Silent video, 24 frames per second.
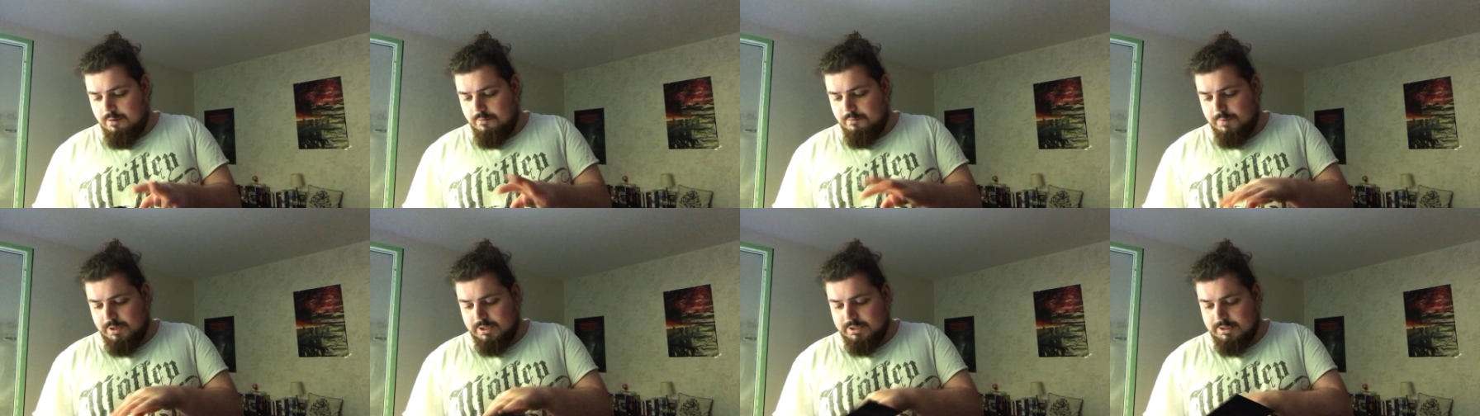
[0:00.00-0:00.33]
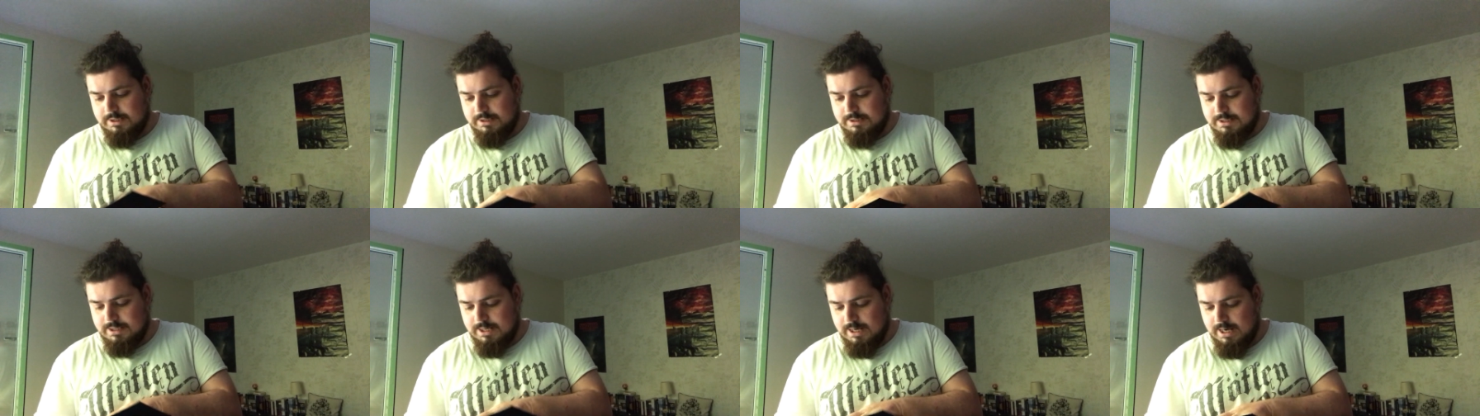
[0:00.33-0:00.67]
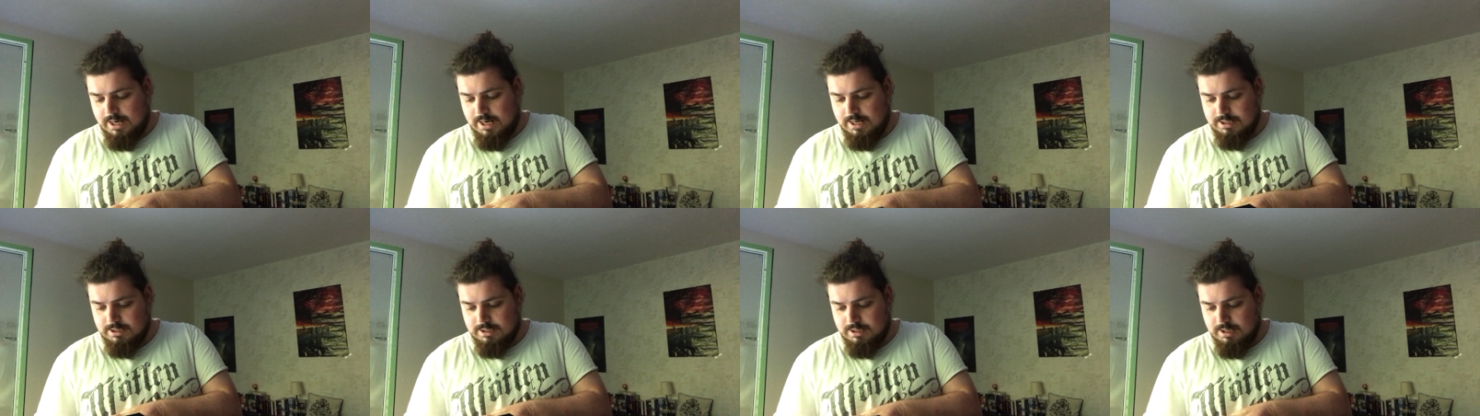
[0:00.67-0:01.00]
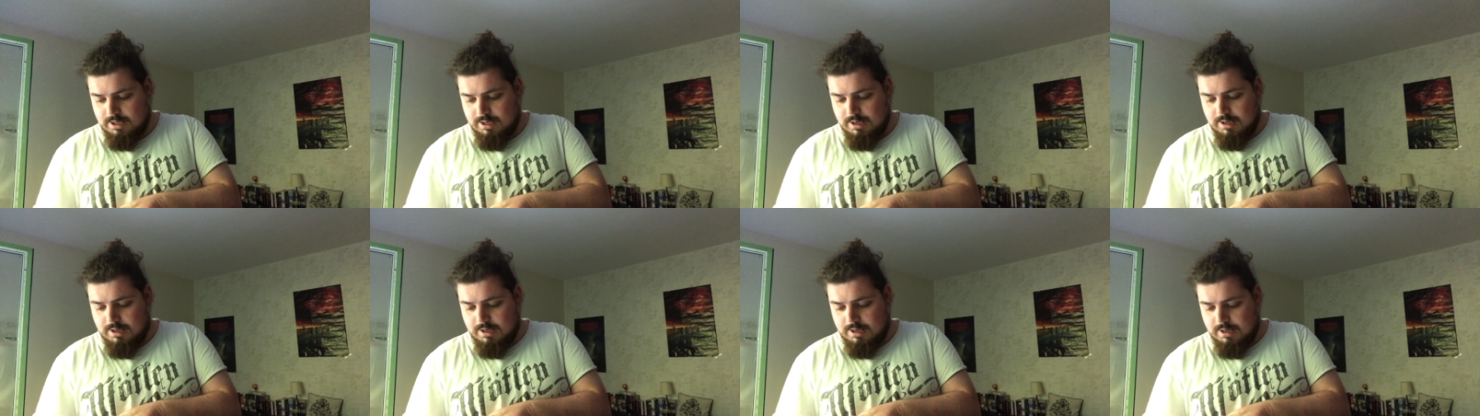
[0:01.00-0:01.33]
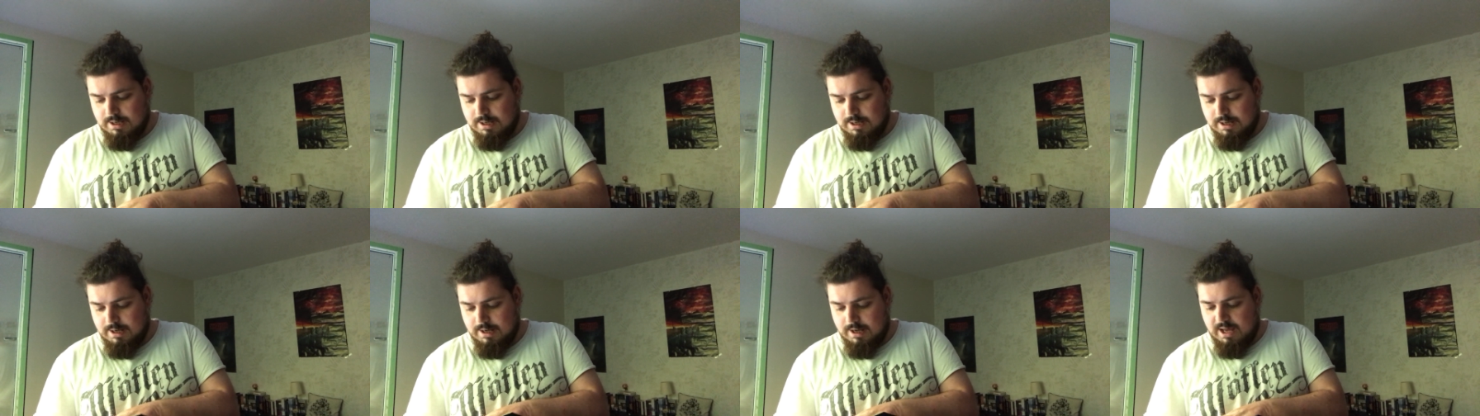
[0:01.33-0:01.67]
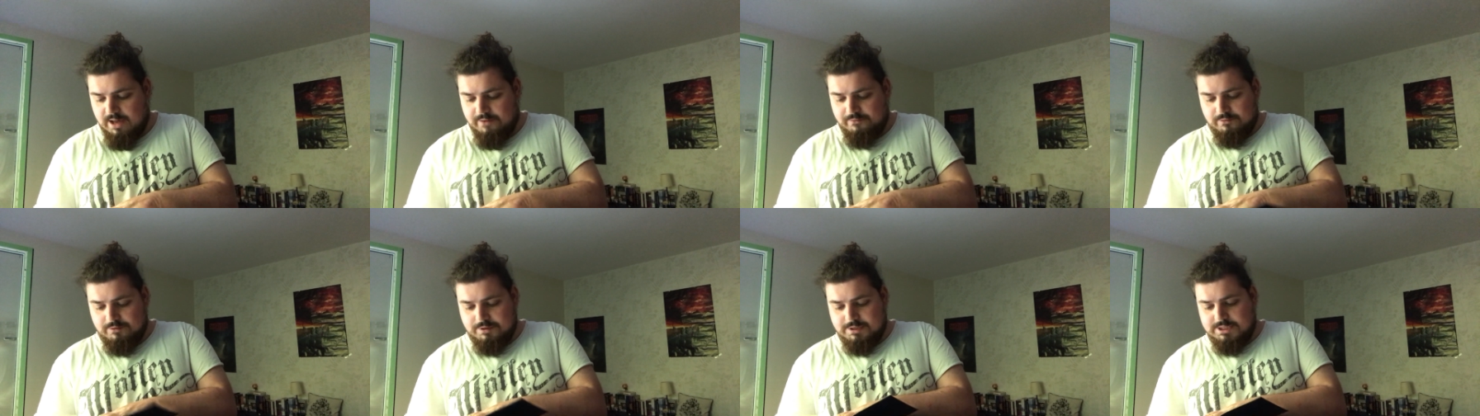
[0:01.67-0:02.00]
But then,
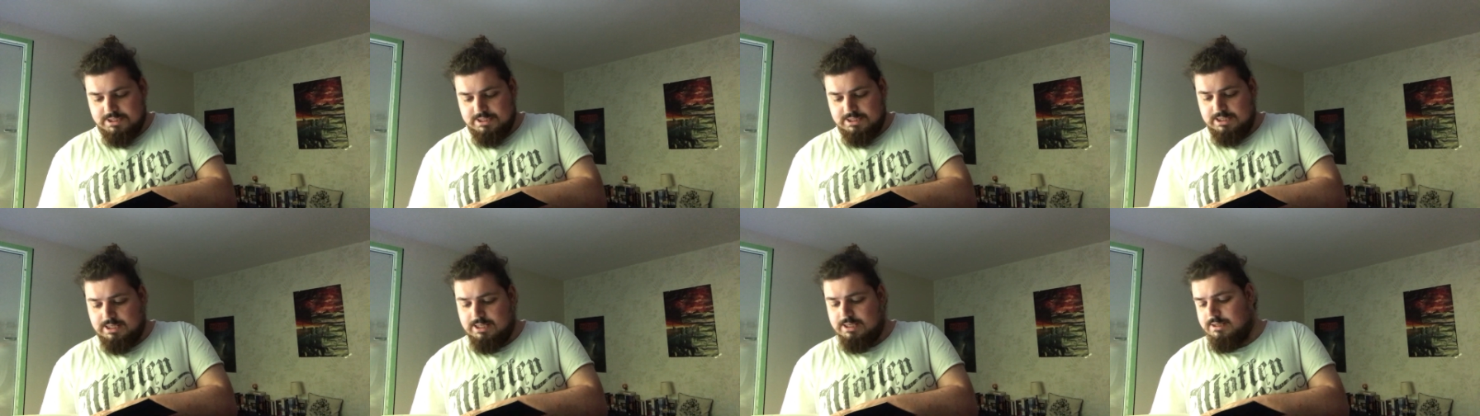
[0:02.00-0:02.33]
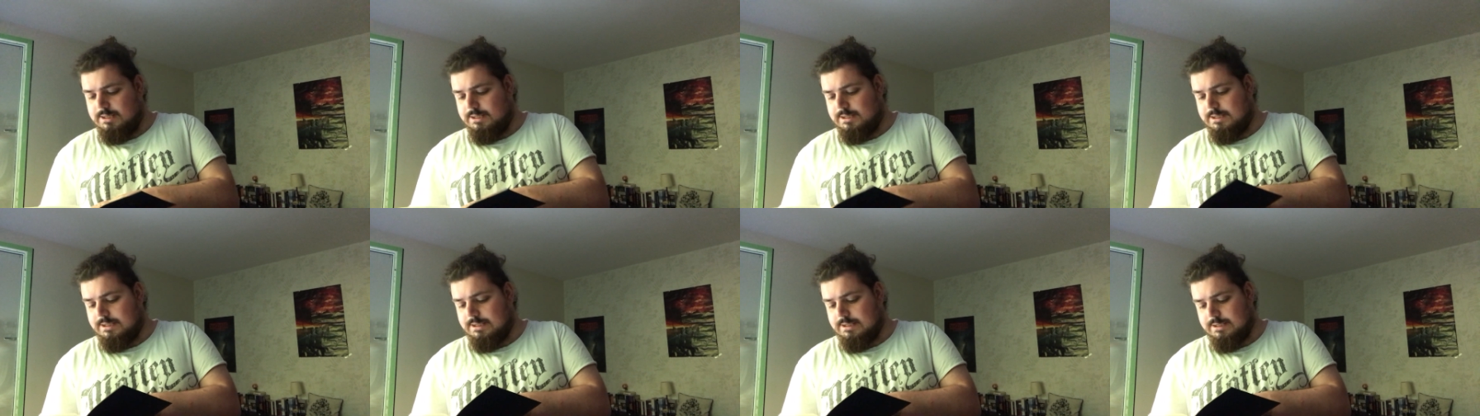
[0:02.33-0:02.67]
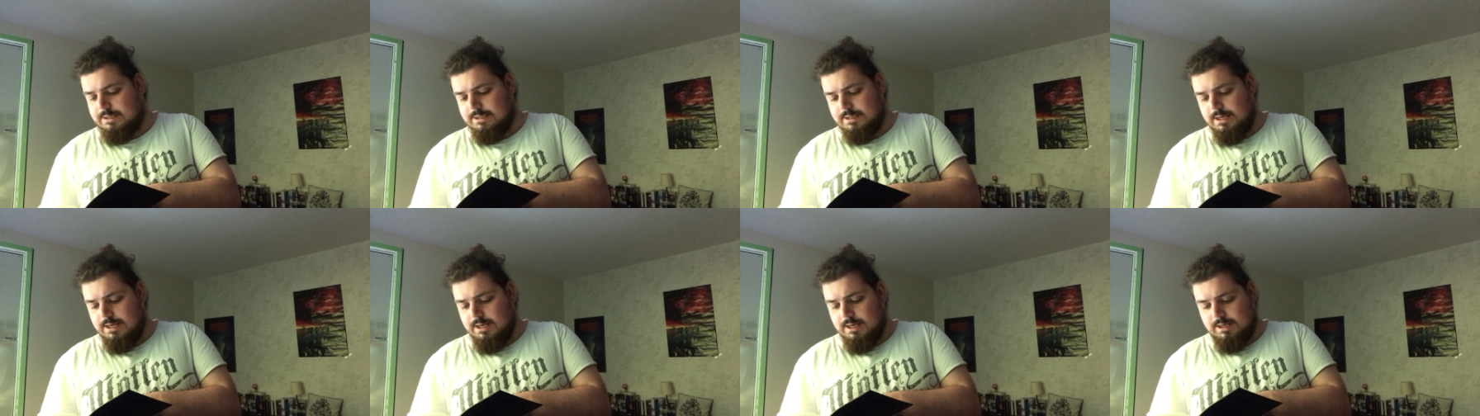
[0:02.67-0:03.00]
ever since,